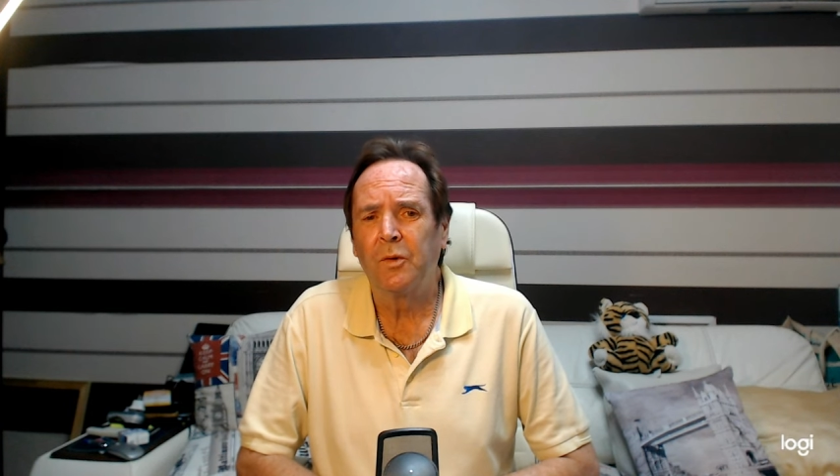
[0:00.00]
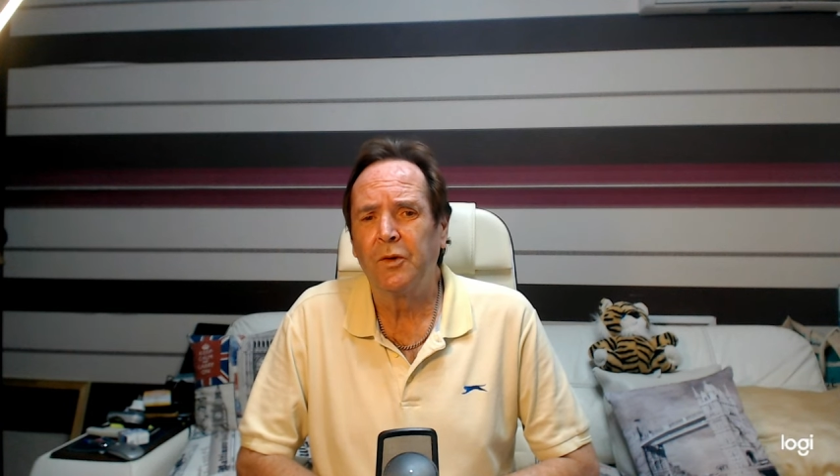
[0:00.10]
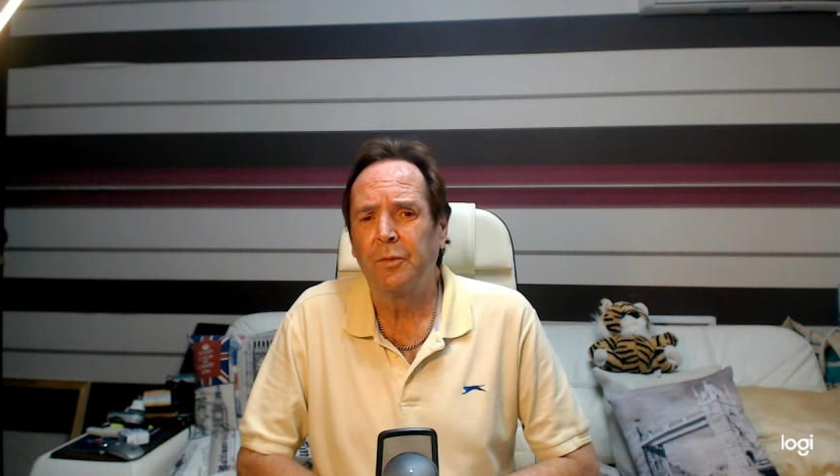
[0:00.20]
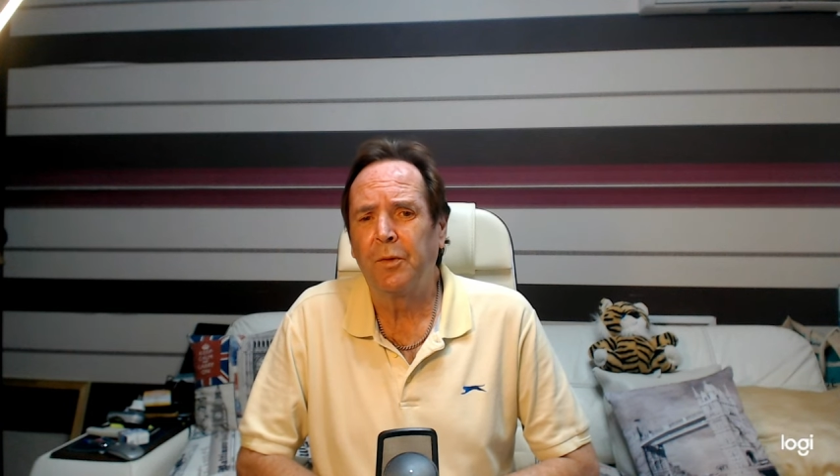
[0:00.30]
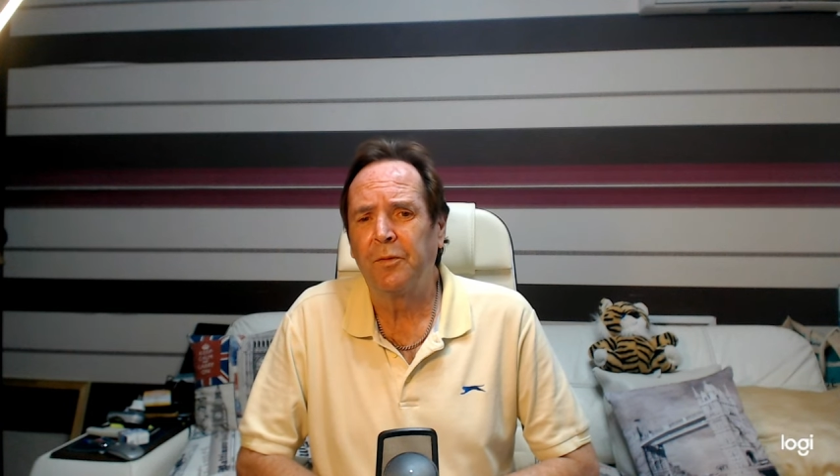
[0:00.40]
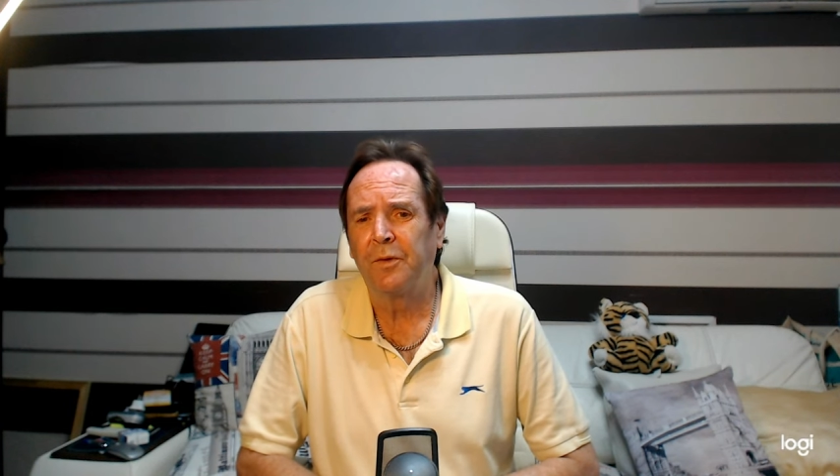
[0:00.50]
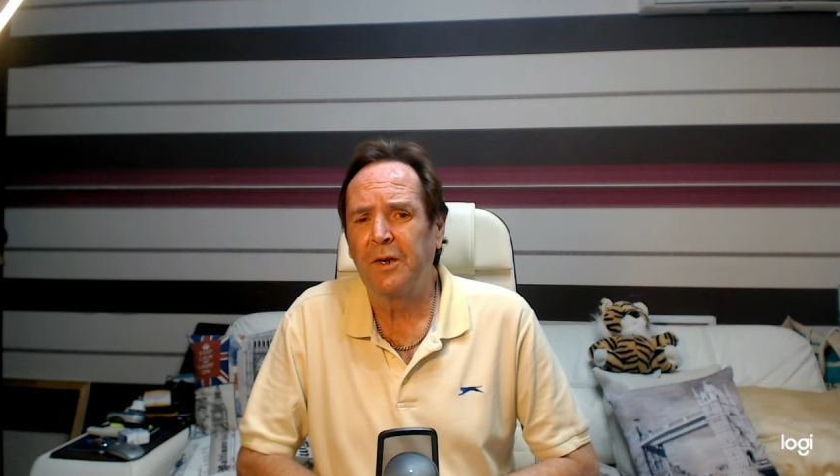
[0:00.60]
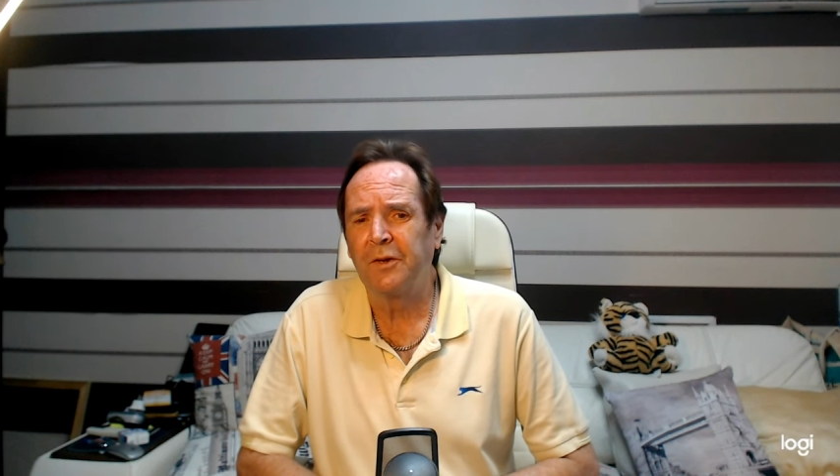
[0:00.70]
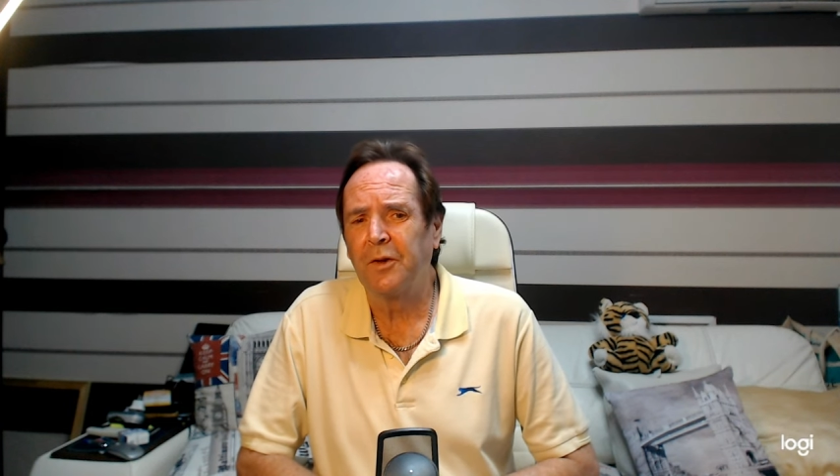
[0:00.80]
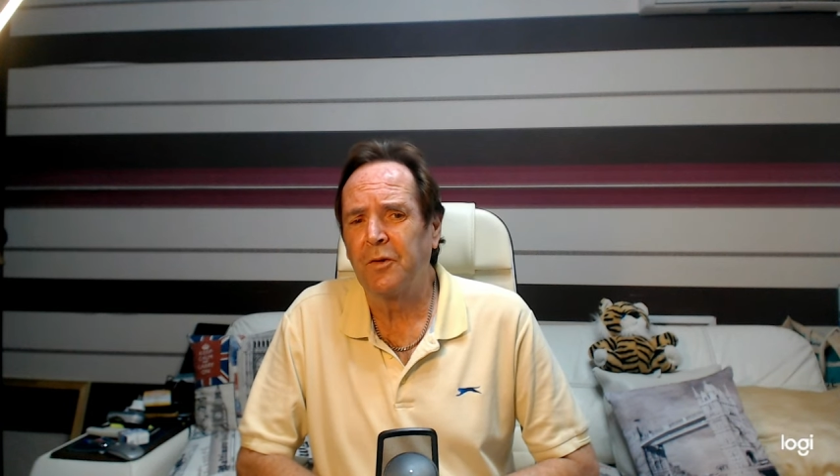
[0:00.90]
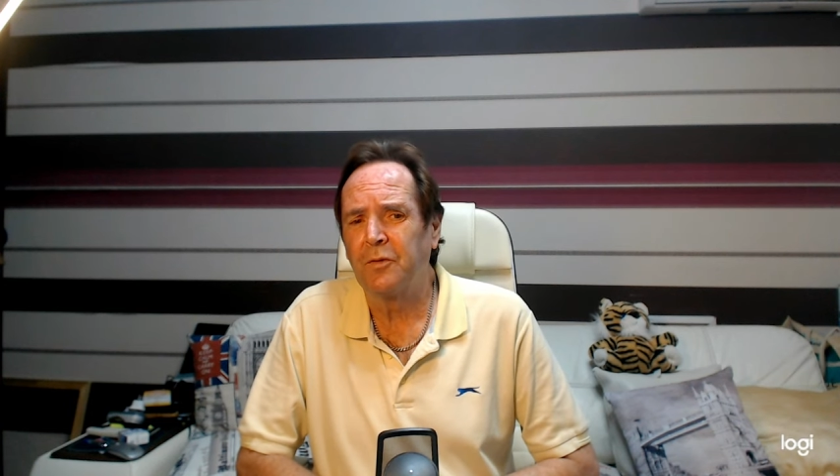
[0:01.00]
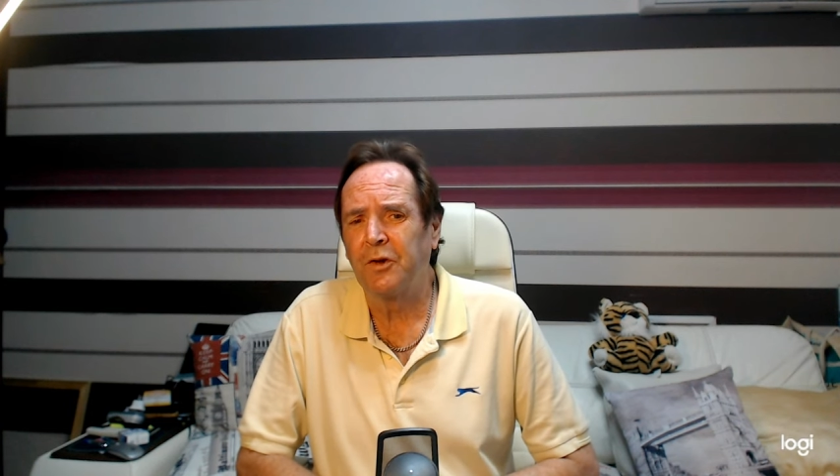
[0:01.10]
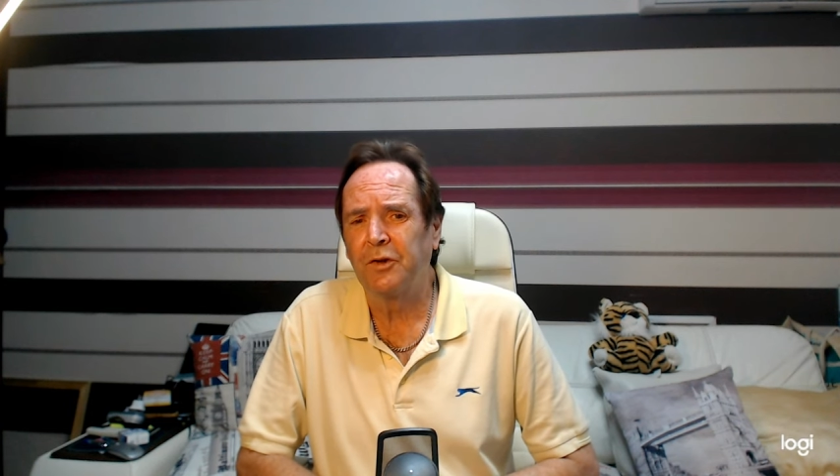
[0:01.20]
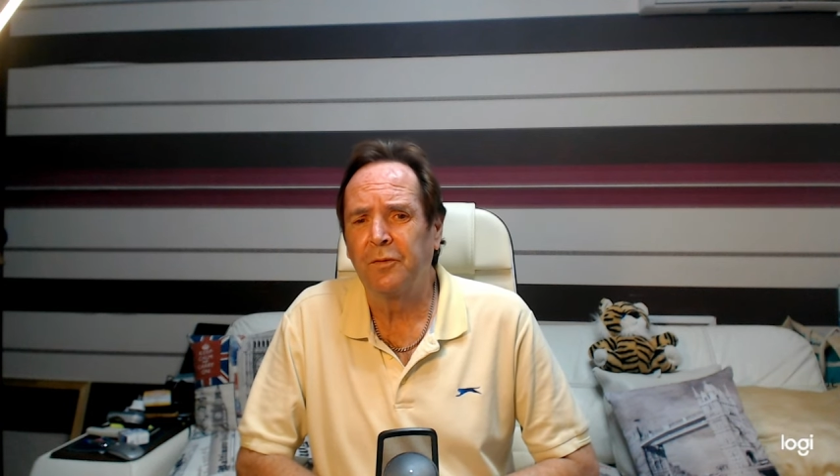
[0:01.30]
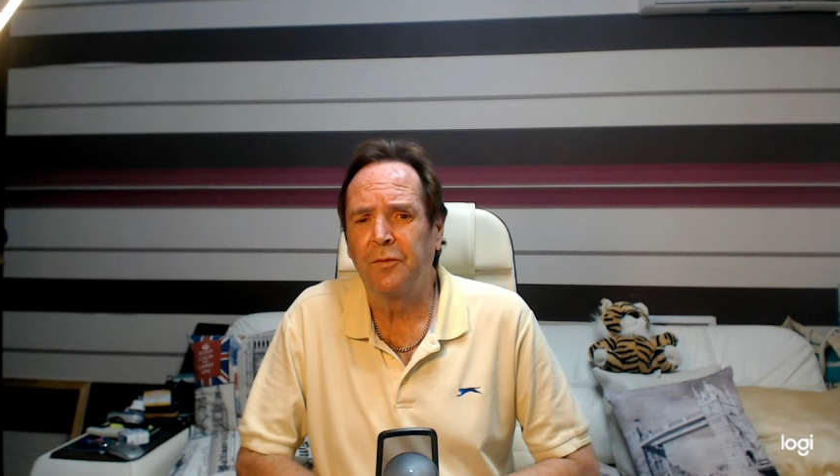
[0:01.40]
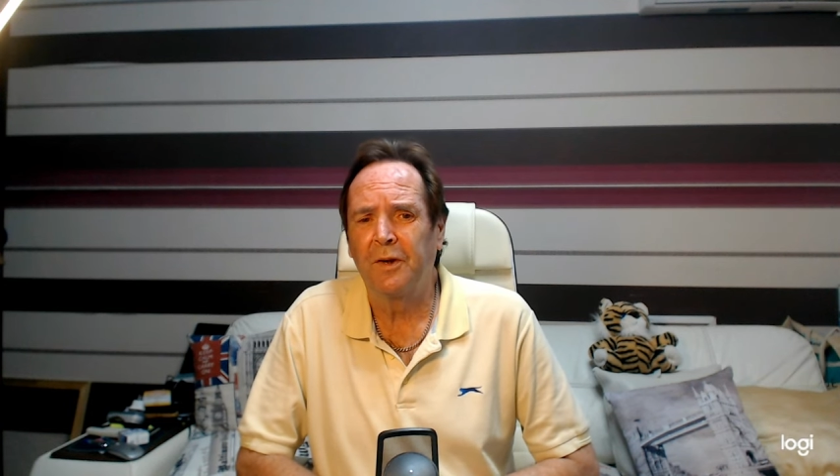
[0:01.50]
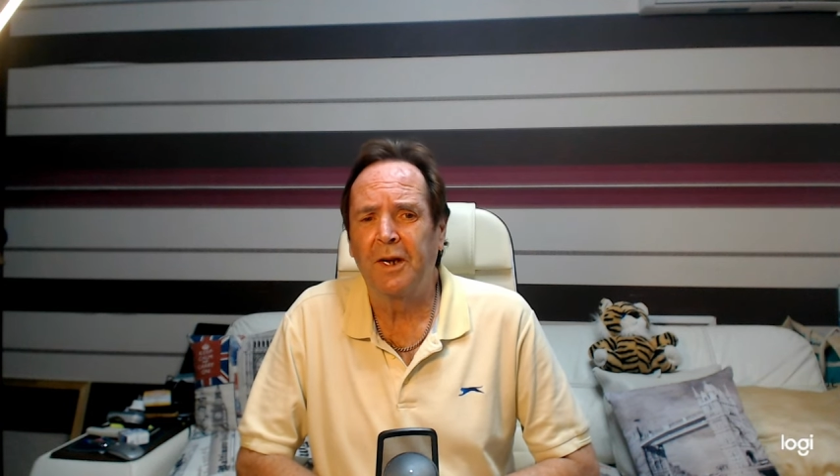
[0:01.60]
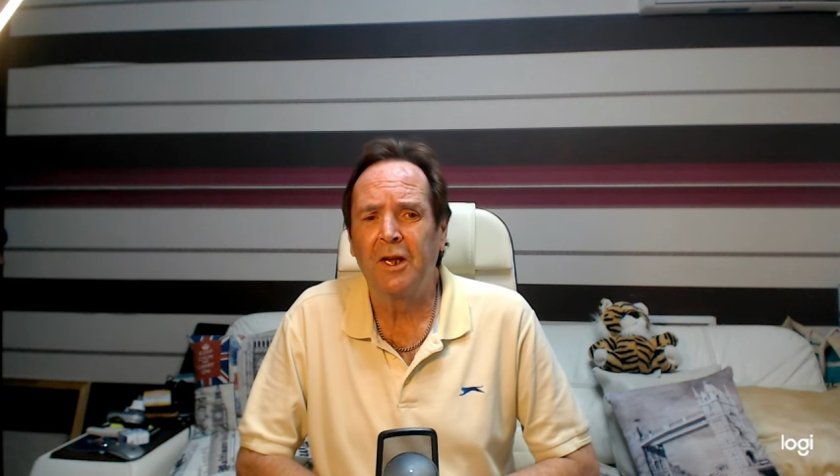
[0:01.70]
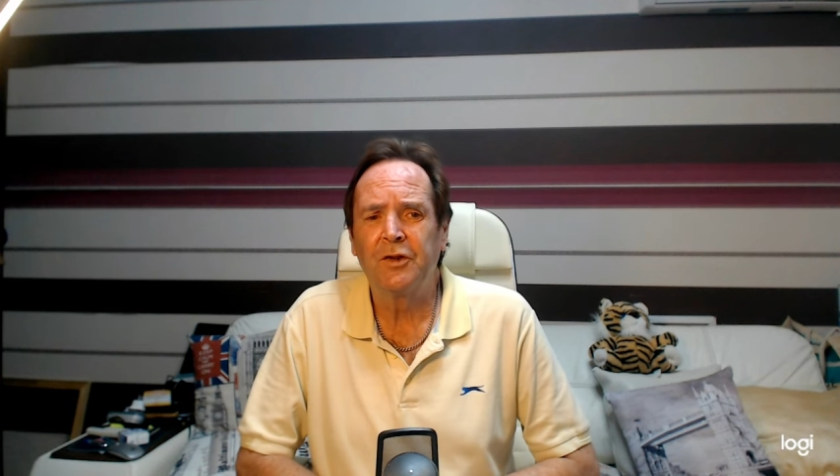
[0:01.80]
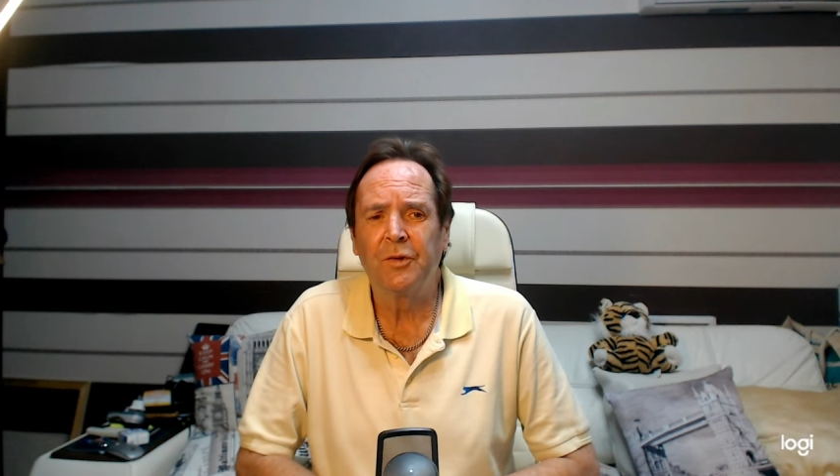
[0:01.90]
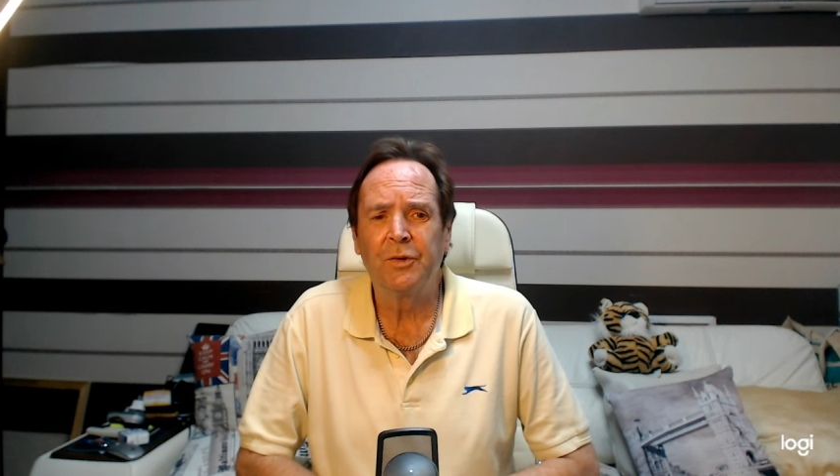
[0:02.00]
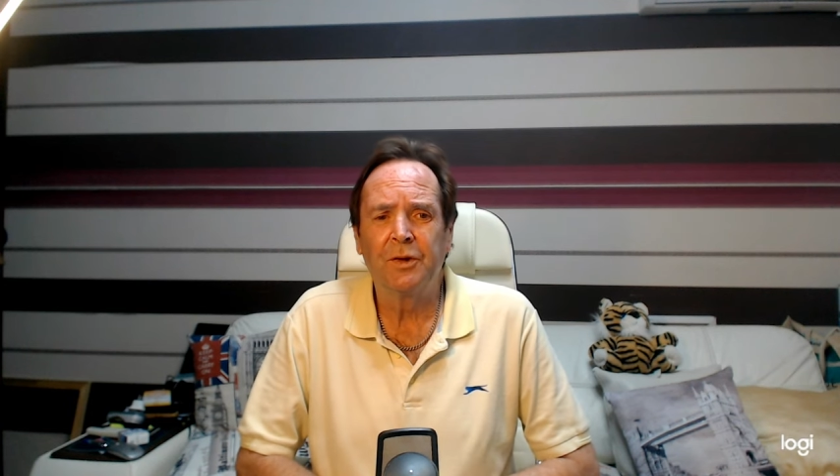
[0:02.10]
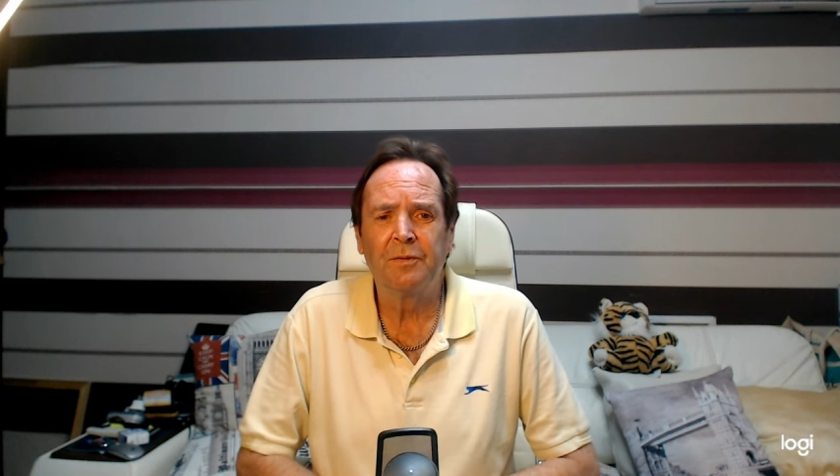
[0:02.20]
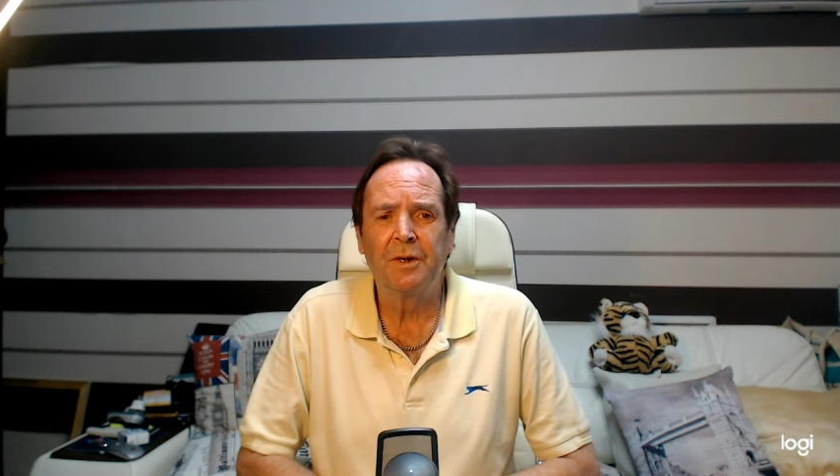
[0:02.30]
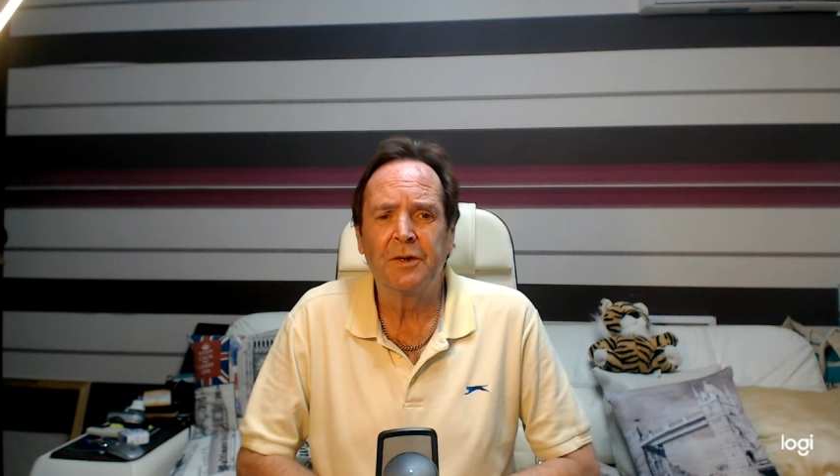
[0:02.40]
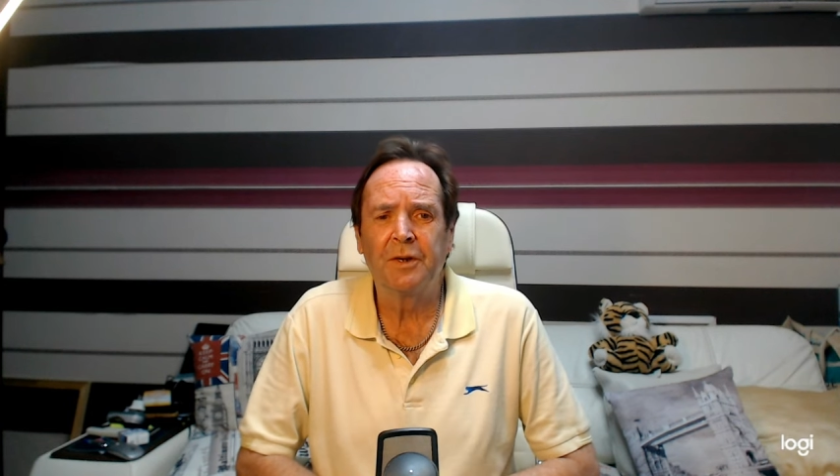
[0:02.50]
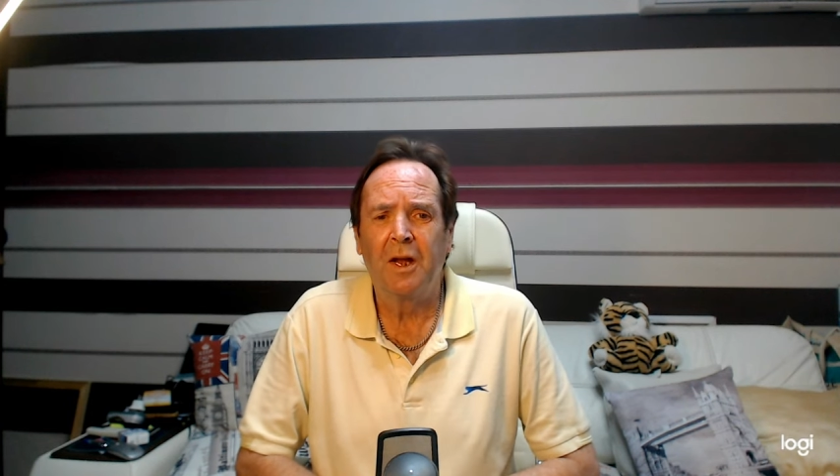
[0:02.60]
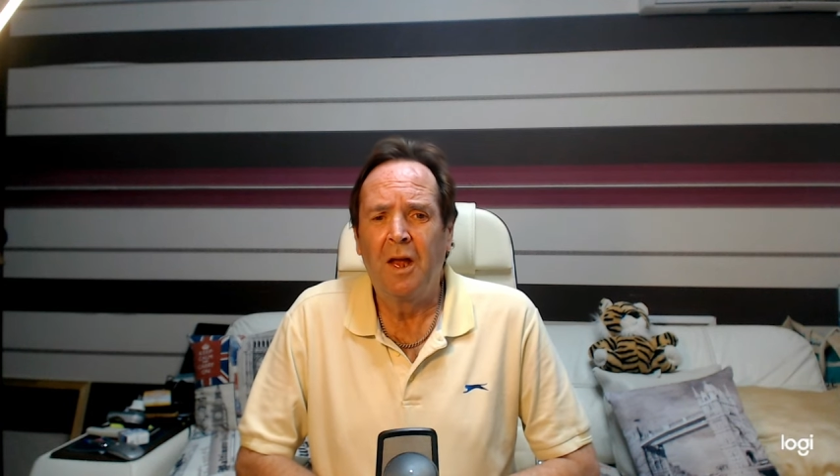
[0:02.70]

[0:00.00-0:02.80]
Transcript: who's a professor at the Russian Financial University,